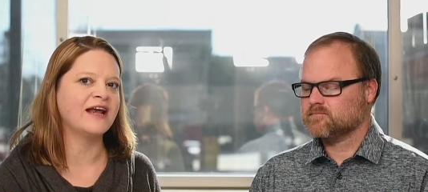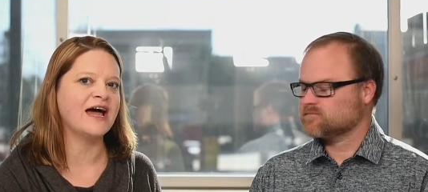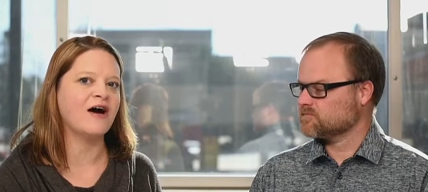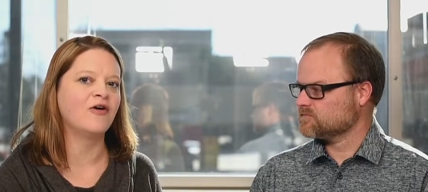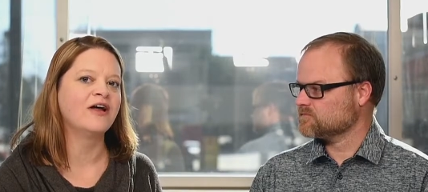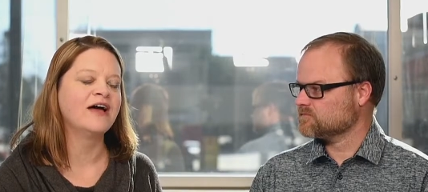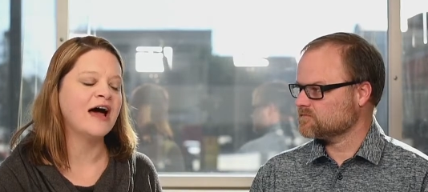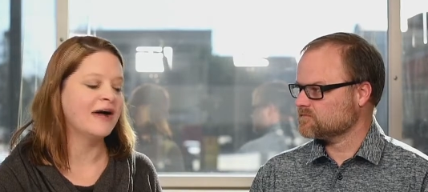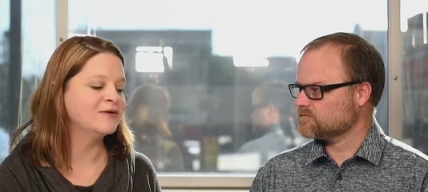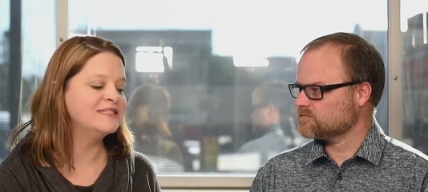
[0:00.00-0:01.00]
Speaker 1: out,
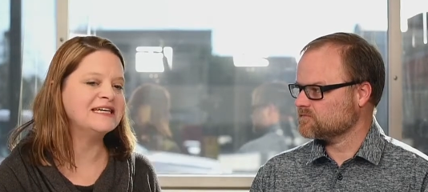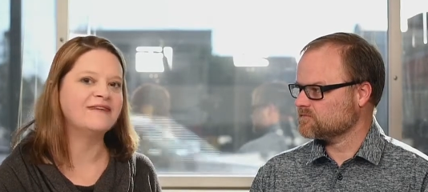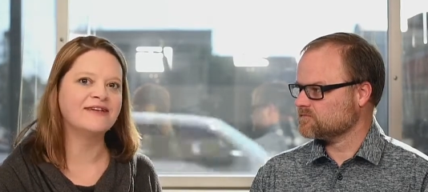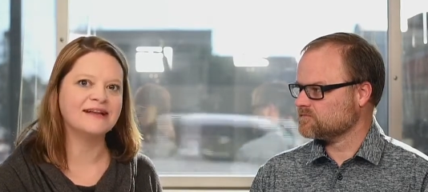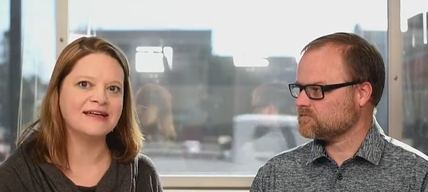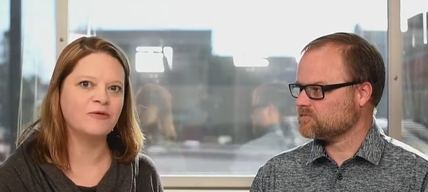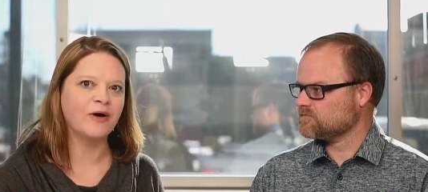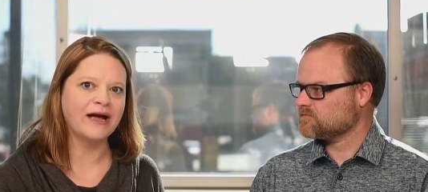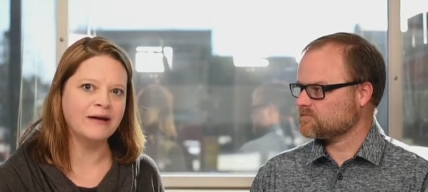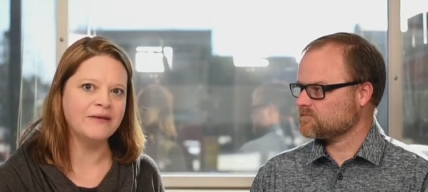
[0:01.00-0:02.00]
I would definitely
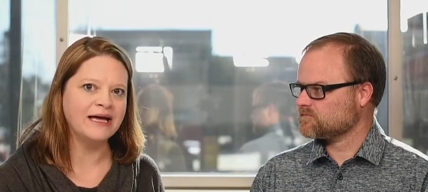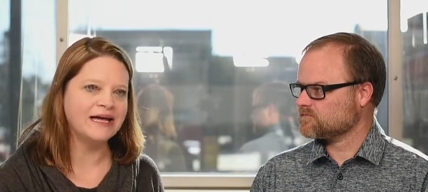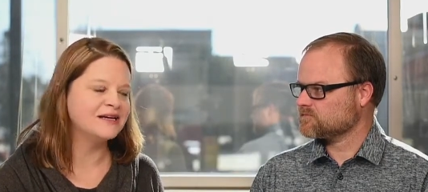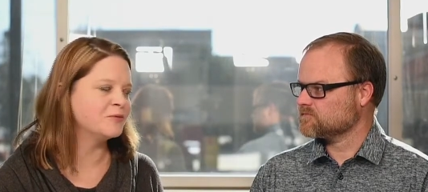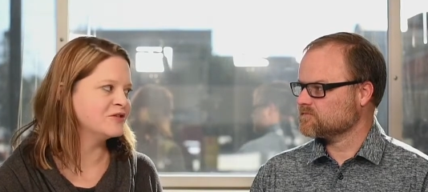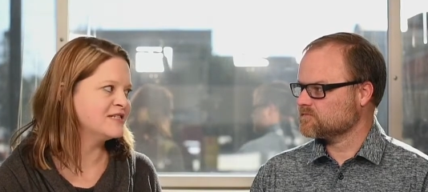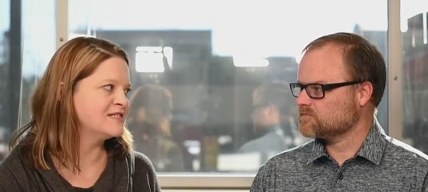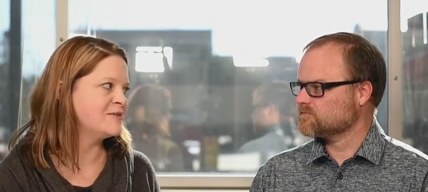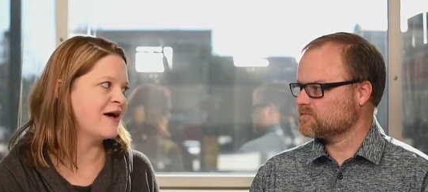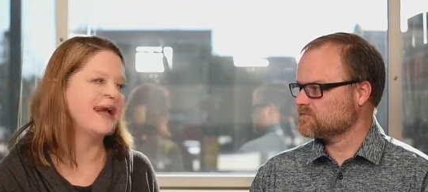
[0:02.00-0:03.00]
recommend
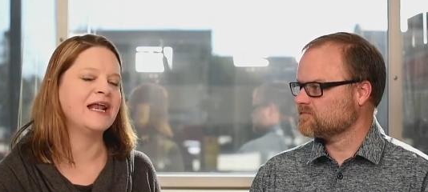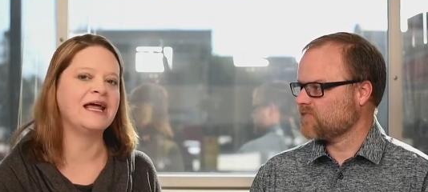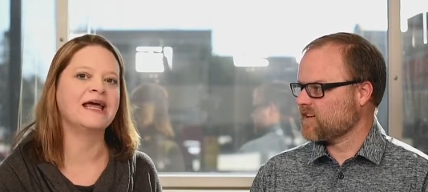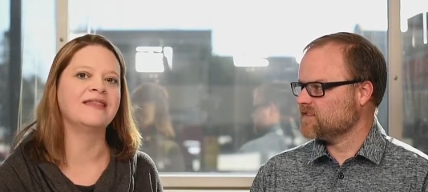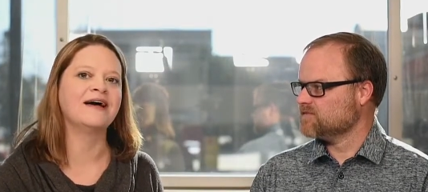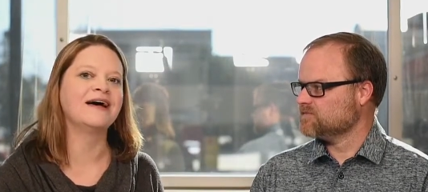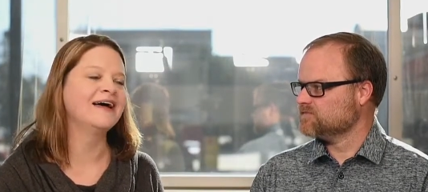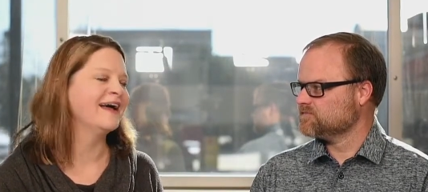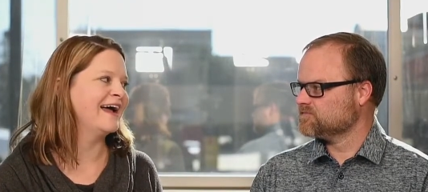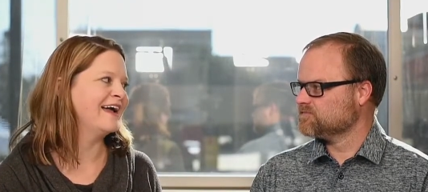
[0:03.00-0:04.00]
participating okay. in the
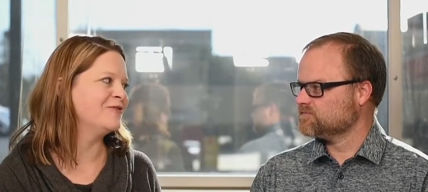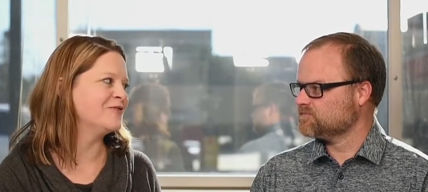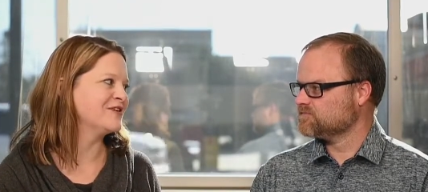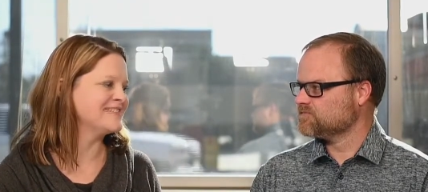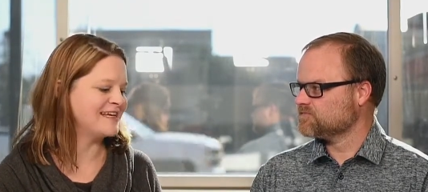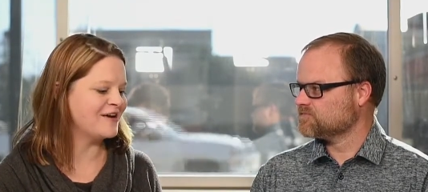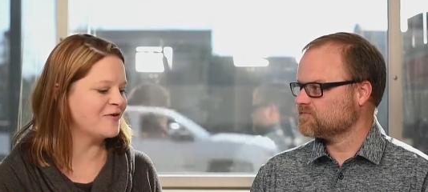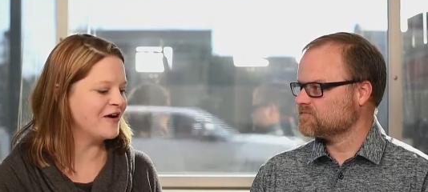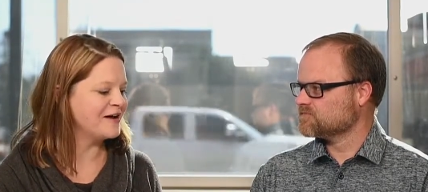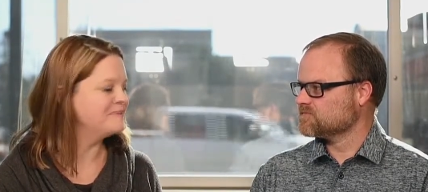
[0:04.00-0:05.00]
annual casino
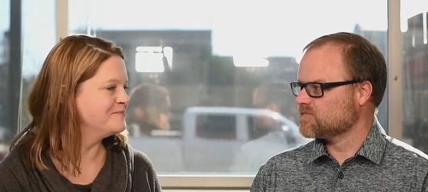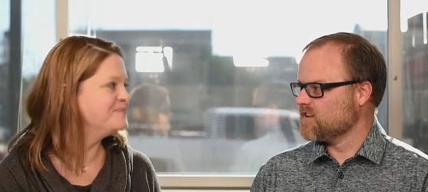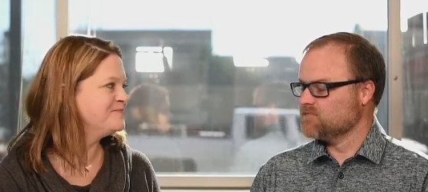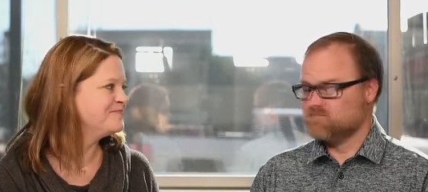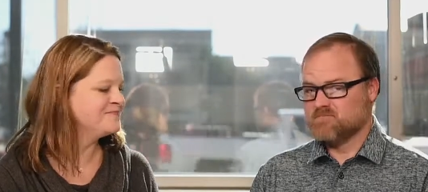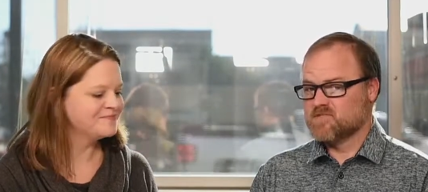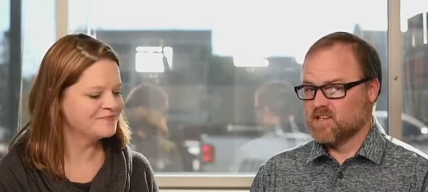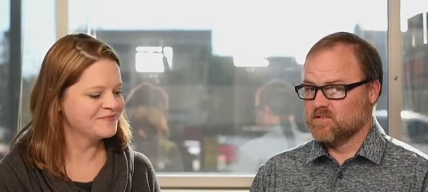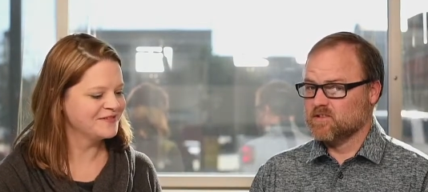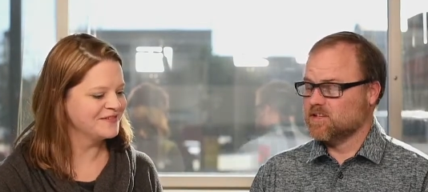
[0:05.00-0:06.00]
night.
Speaker 2: And
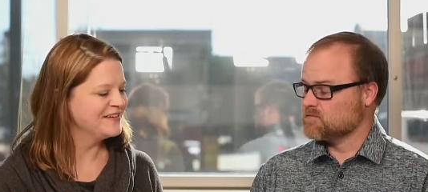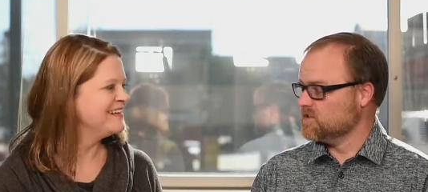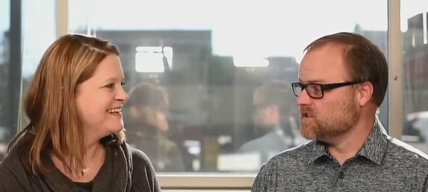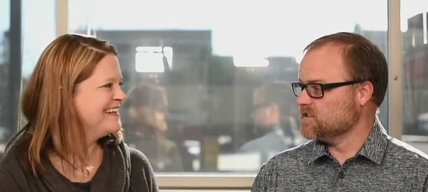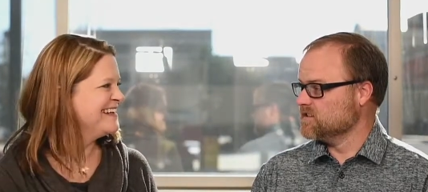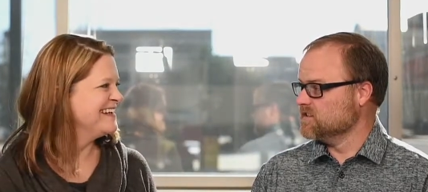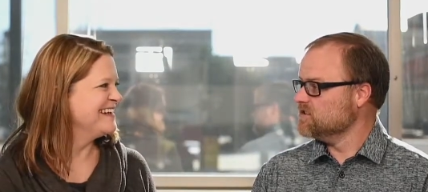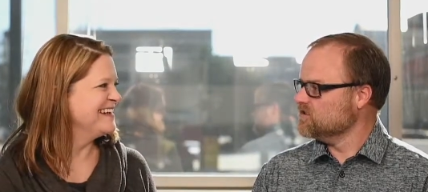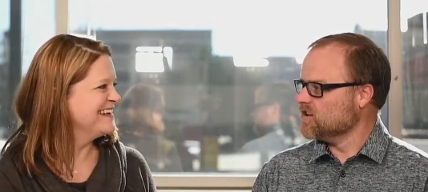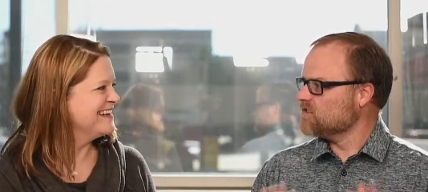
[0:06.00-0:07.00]
save a lot of money, and then you
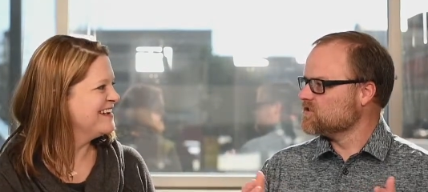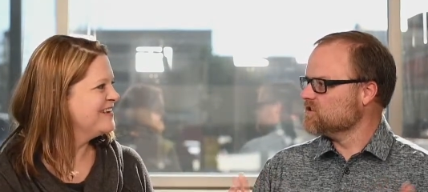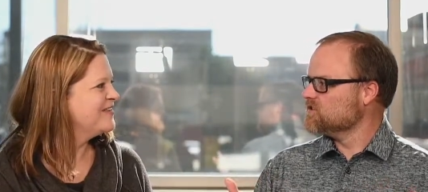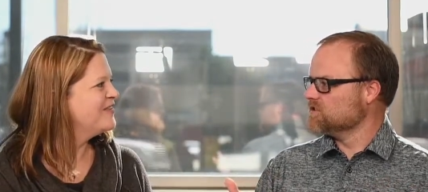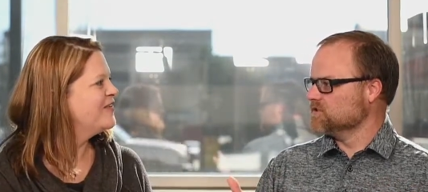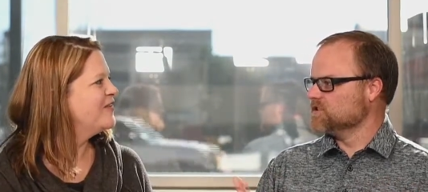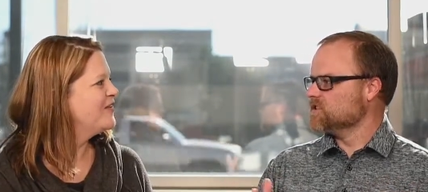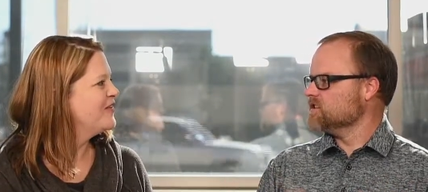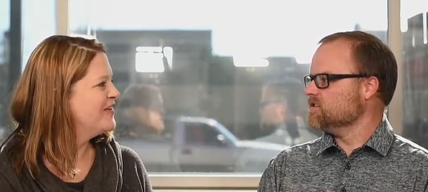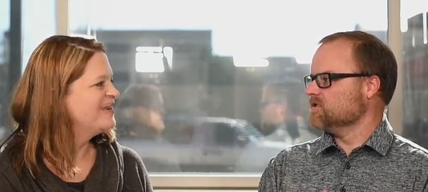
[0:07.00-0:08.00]
don't have to go to
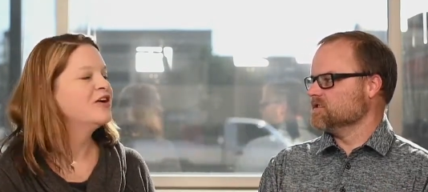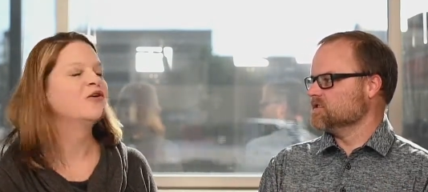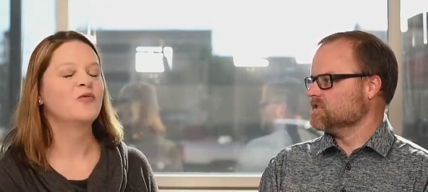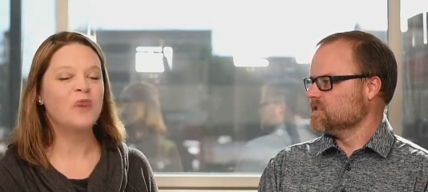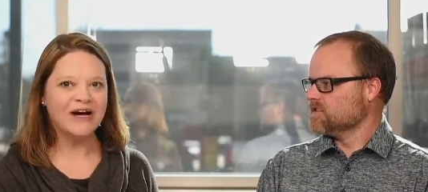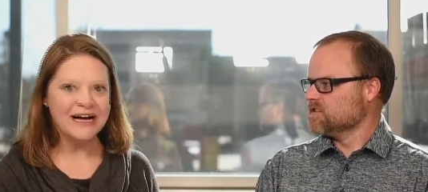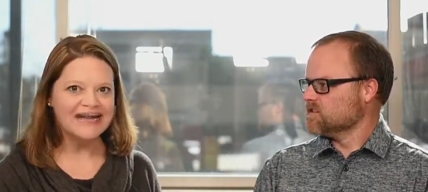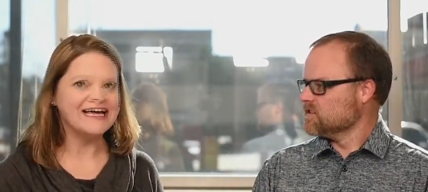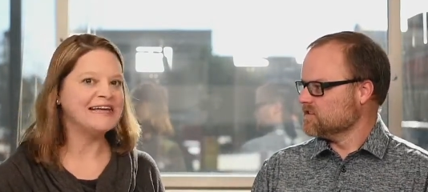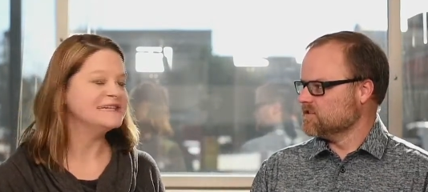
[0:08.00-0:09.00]
Tunica or
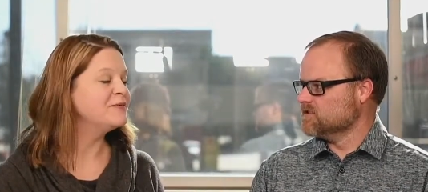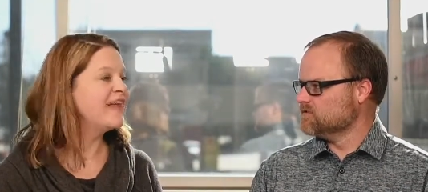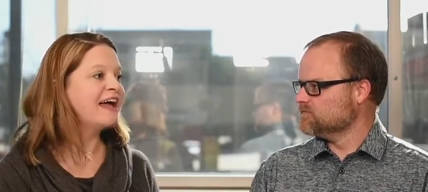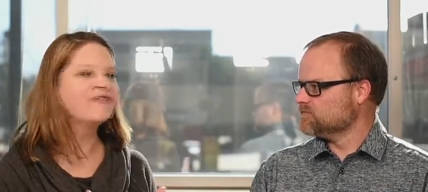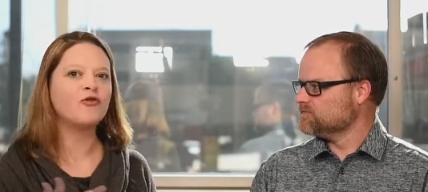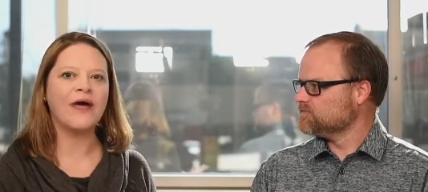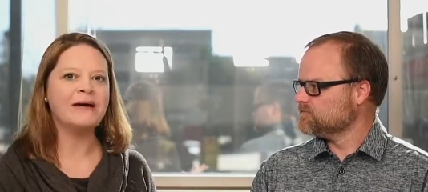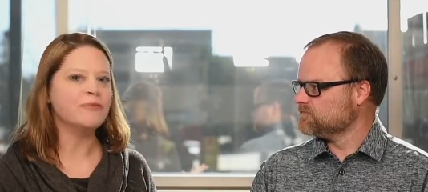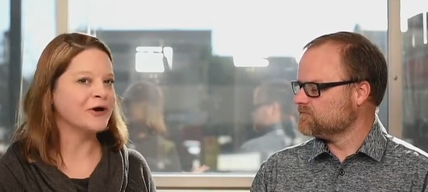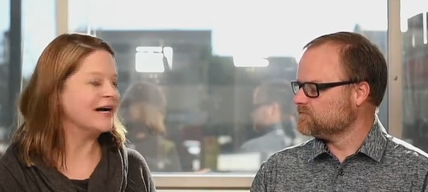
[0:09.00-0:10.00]
Speaker 1: right. You know. But they have great
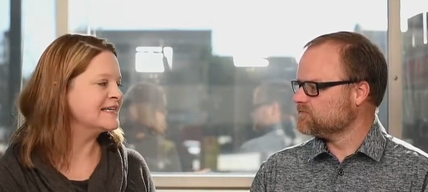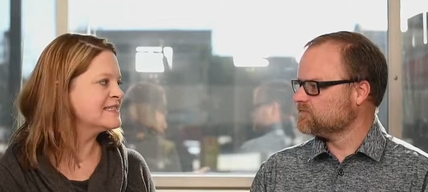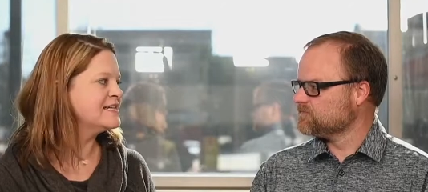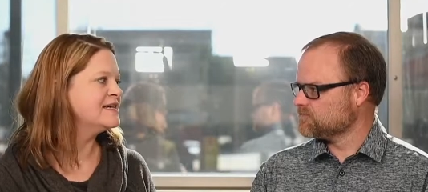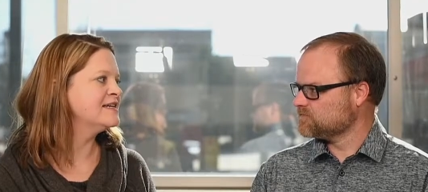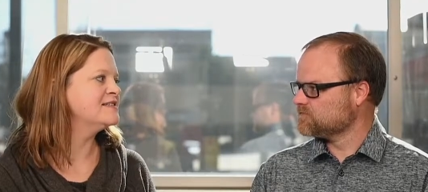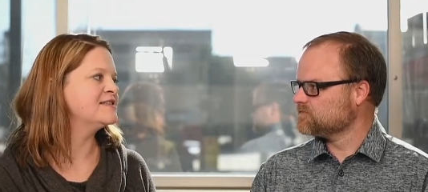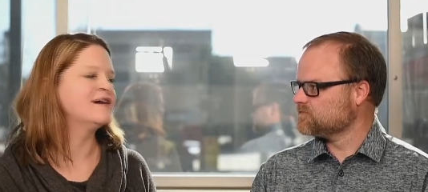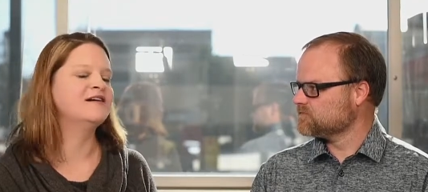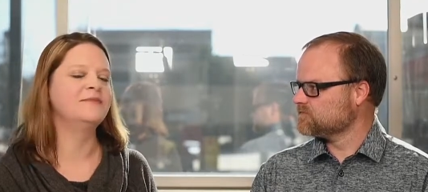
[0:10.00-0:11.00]
prizes
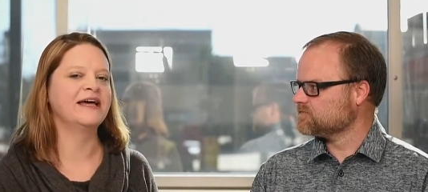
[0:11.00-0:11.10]
um, and